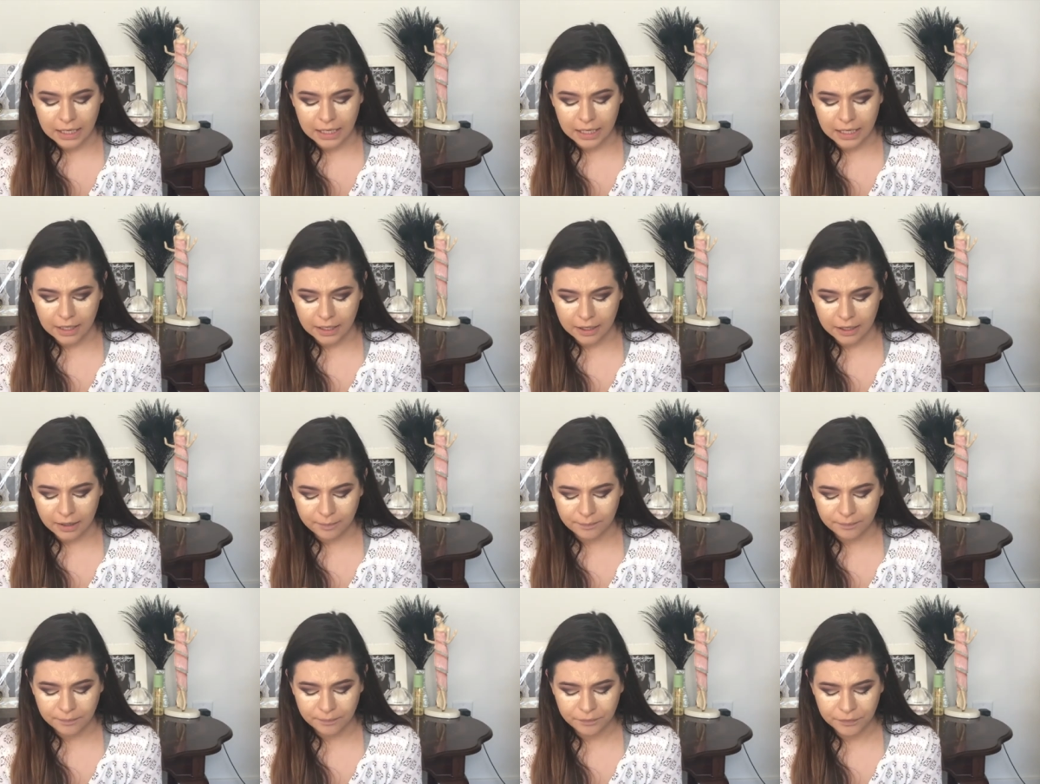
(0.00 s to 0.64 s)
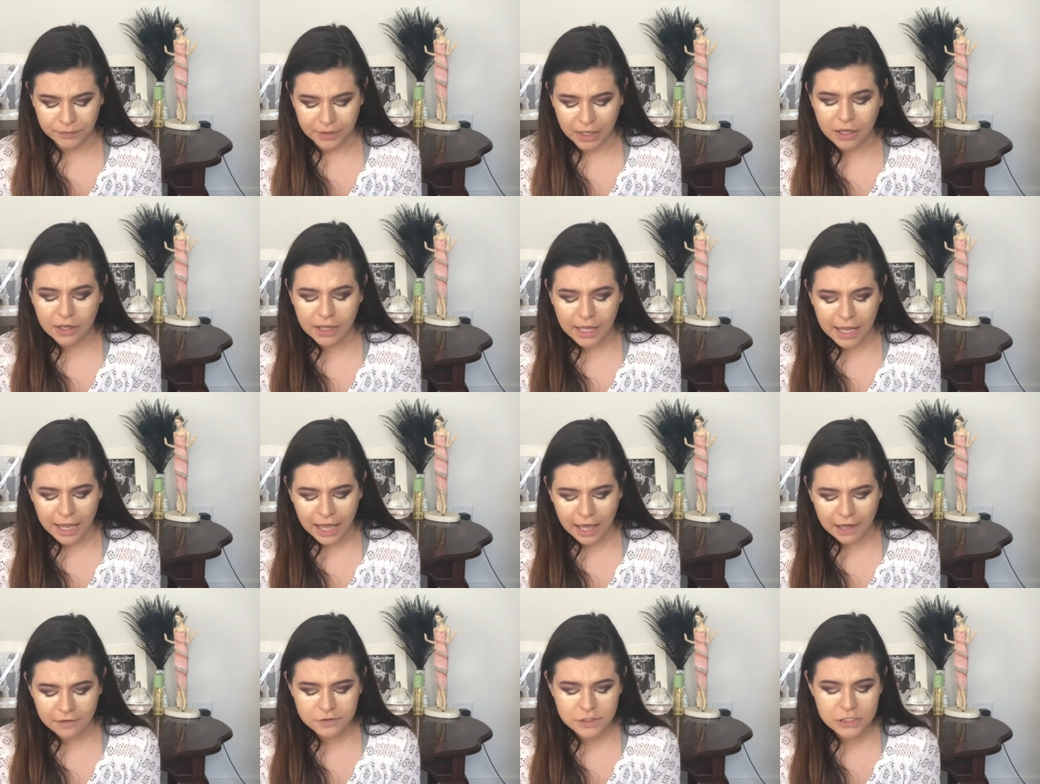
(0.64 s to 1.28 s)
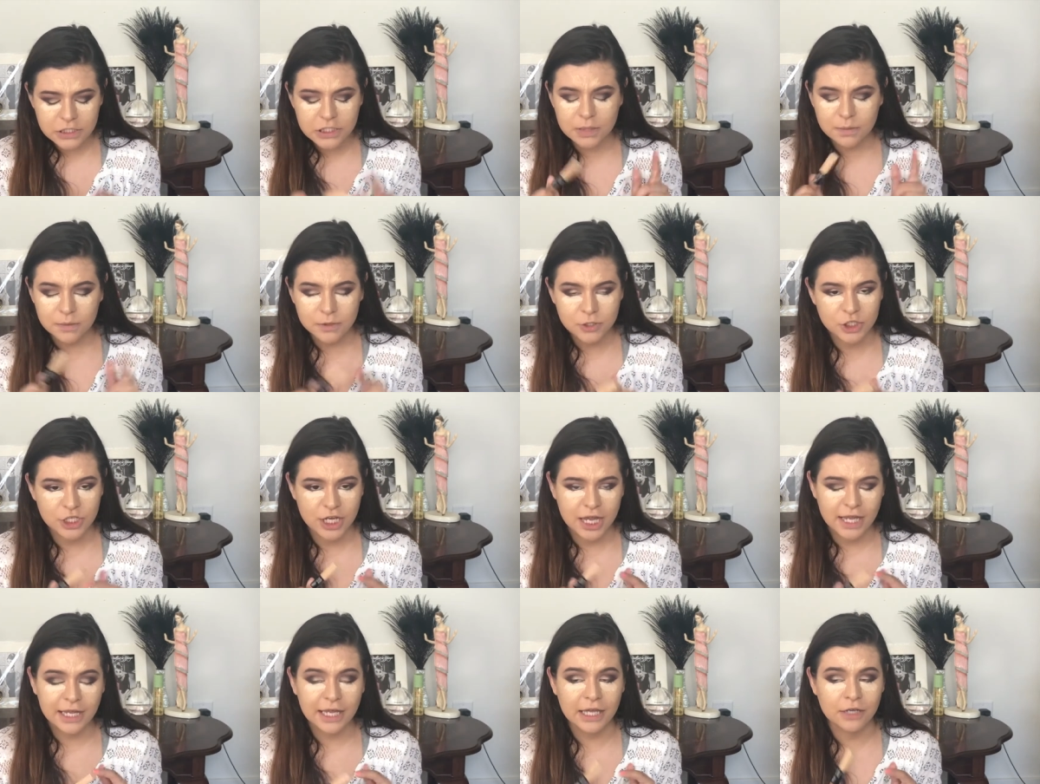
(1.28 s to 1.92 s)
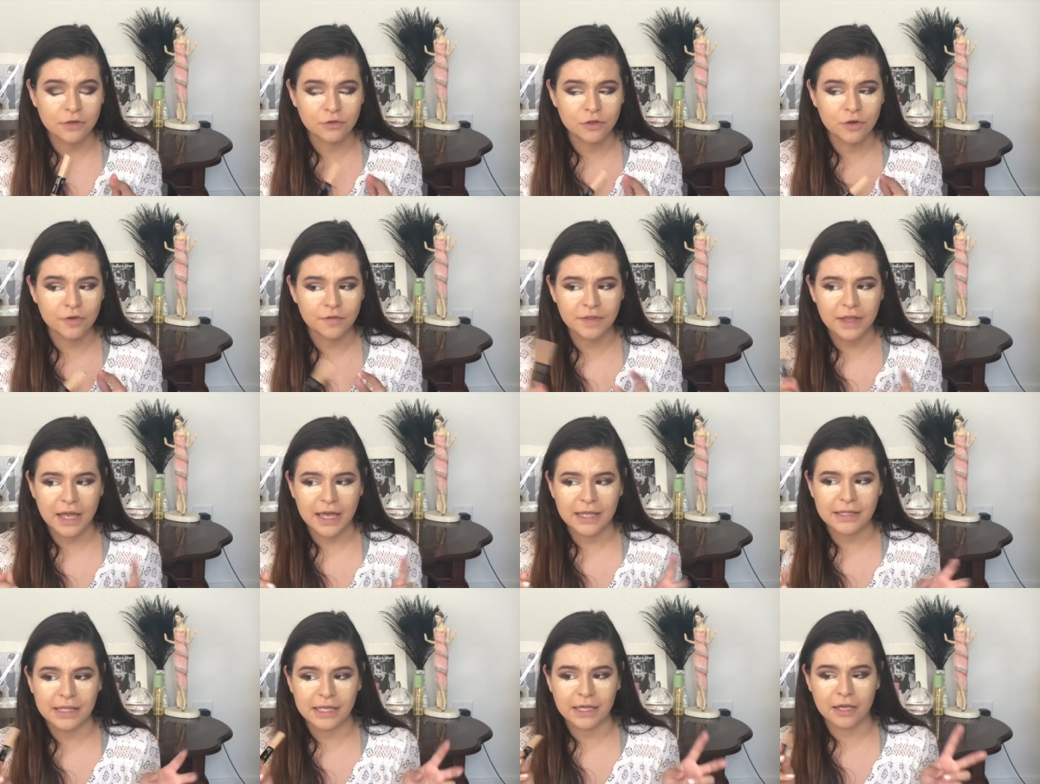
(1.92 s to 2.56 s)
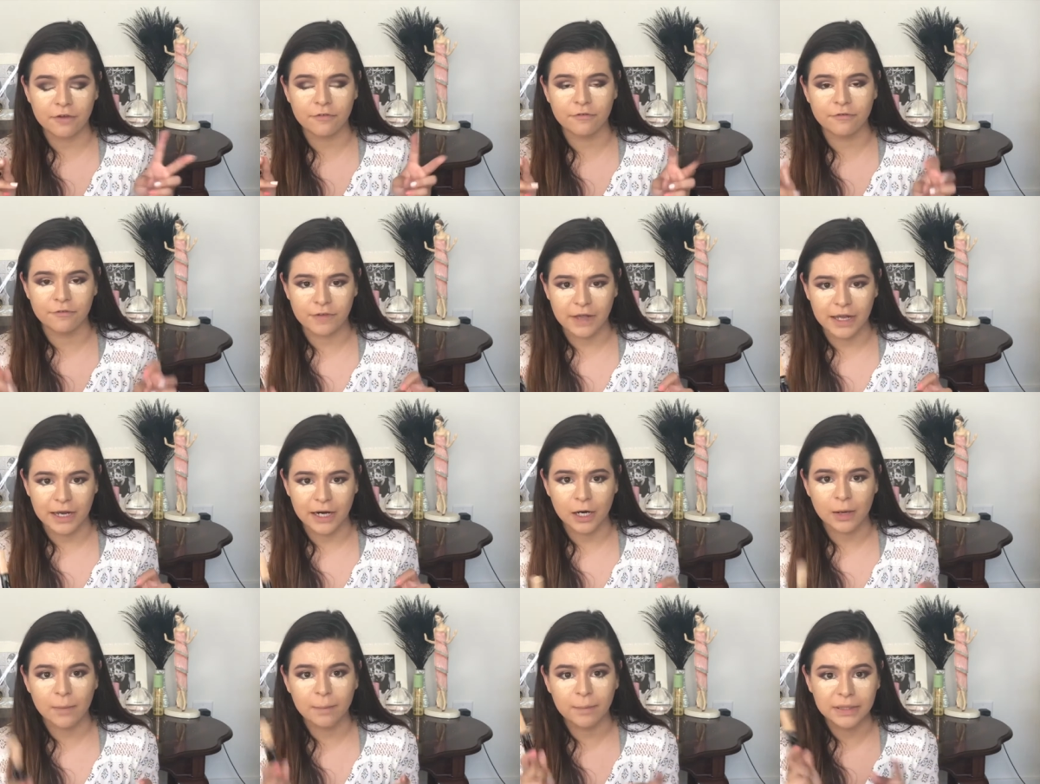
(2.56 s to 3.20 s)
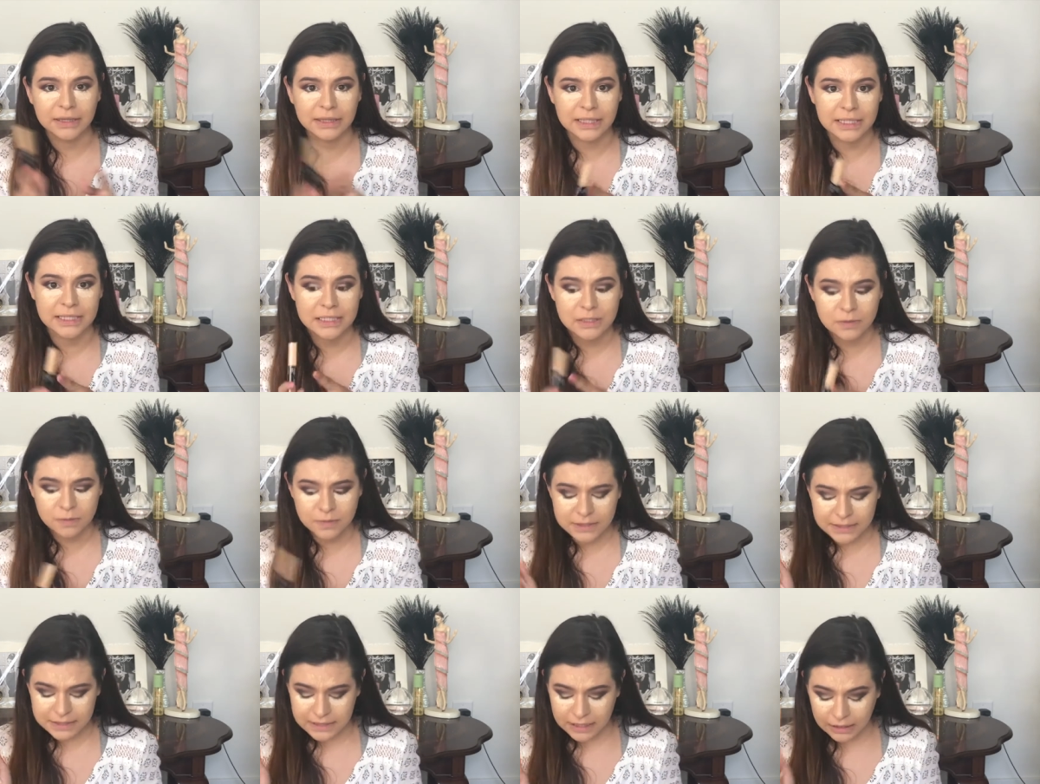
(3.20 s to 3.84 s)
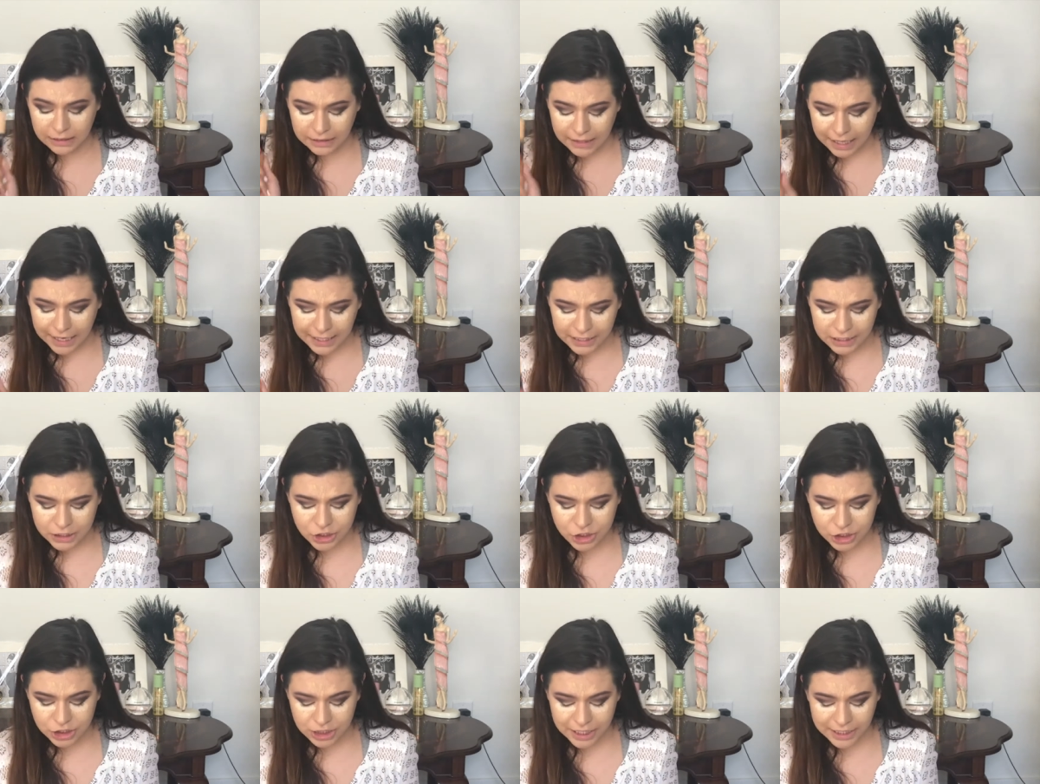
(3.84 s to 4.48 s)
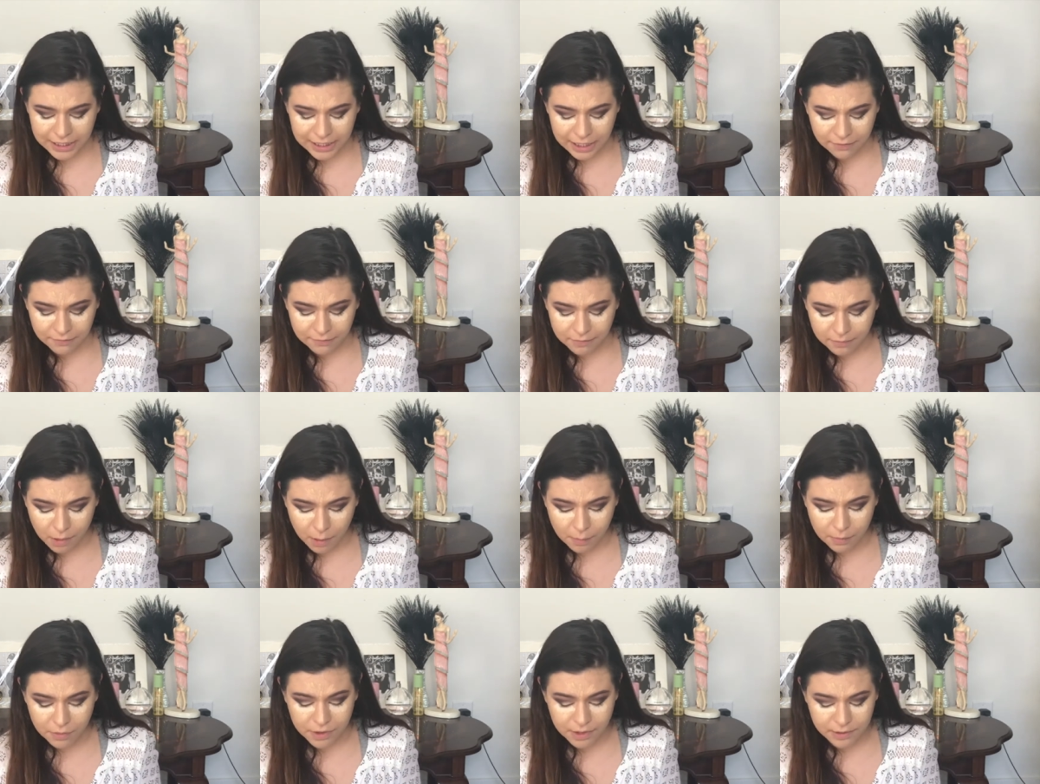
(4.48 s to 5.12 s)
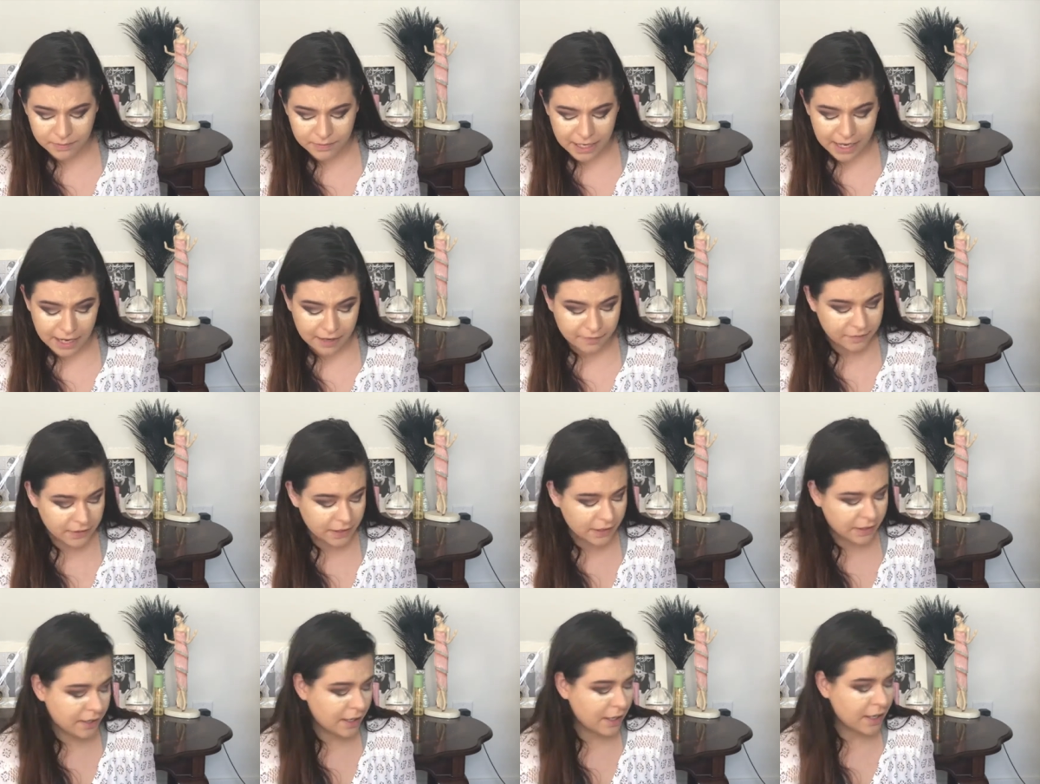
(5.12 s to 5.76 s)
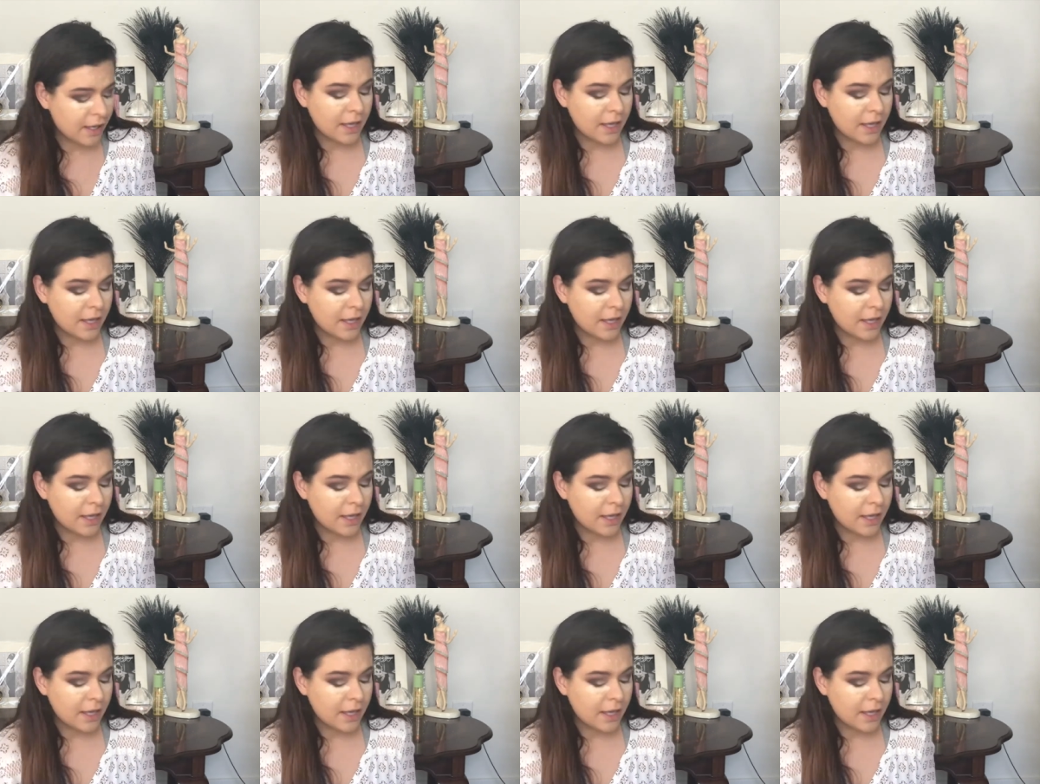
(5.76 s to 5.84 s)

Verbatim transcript: Um, I'll have to double check. I don't know if they had like a fair, but this was the lightest shade I remember them having.